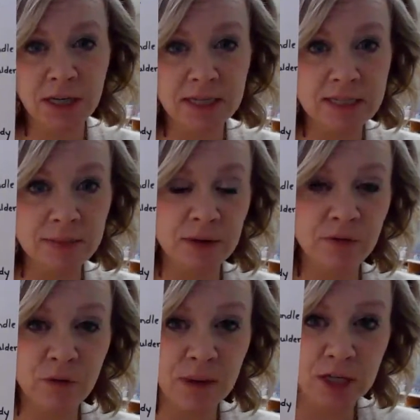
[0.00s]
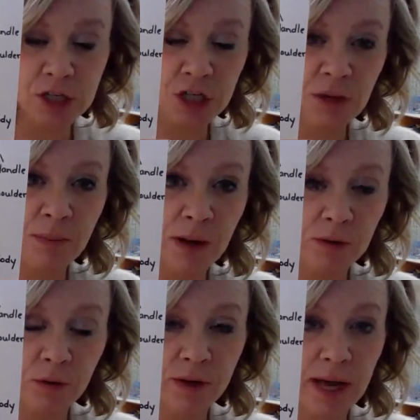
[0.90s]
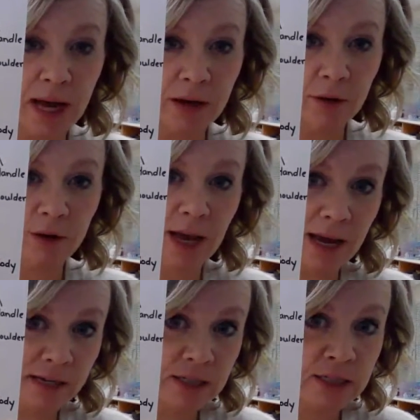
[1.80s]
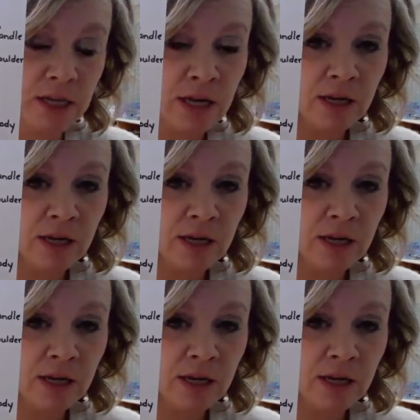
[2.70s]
and some information about your god or goddess.